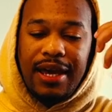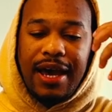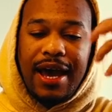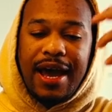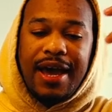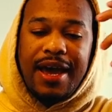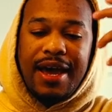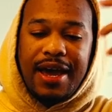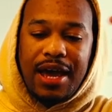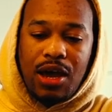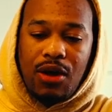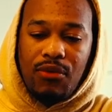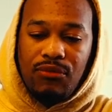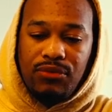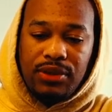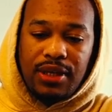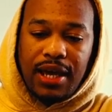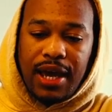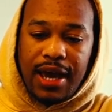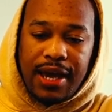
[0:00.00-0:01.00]

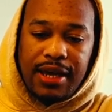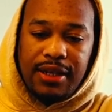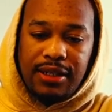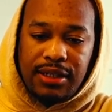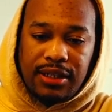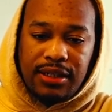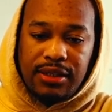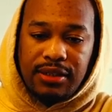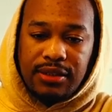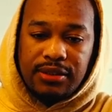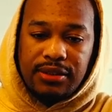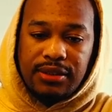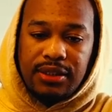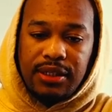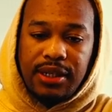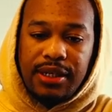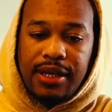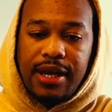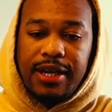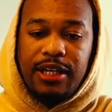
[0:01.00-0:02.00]
have the ideas,
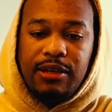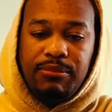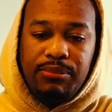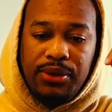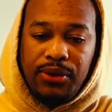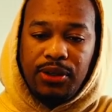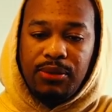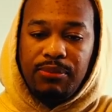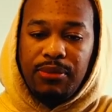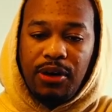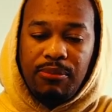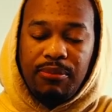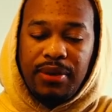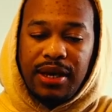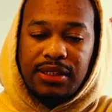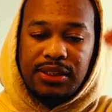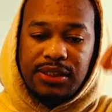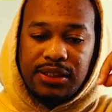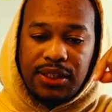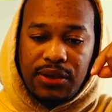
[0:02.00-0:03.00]
and I can build them out
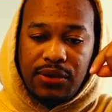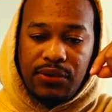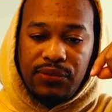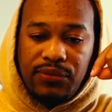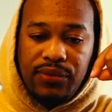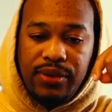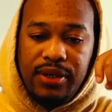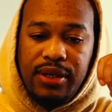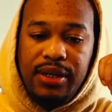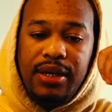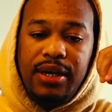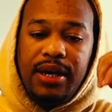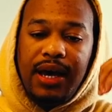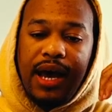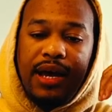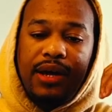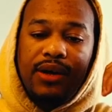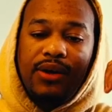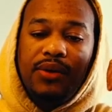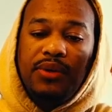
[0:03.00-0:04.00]
myself.
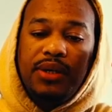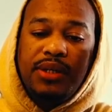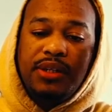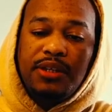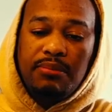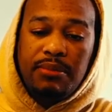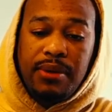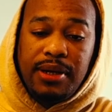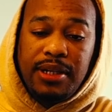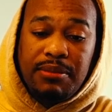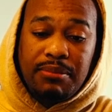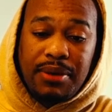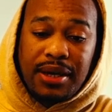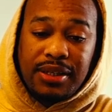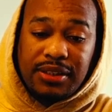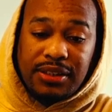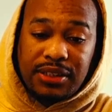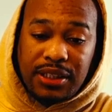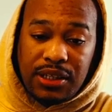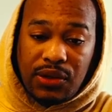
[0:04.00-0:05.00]
I can go get the money
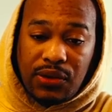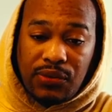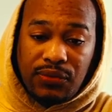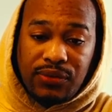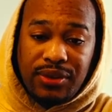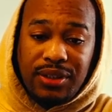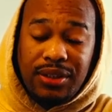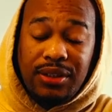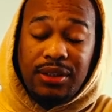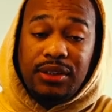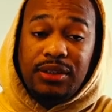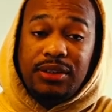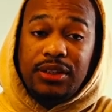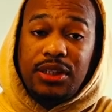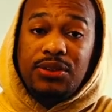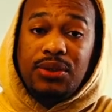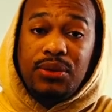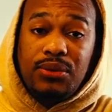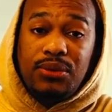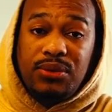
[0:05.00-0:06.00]
myself.
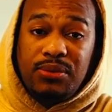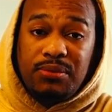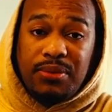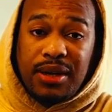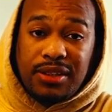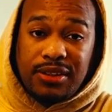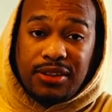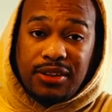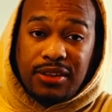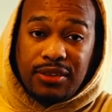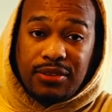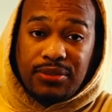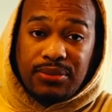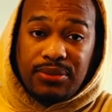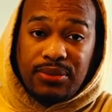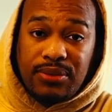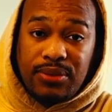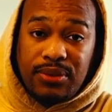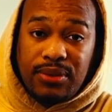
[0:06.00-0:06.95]
Just go do my stuff.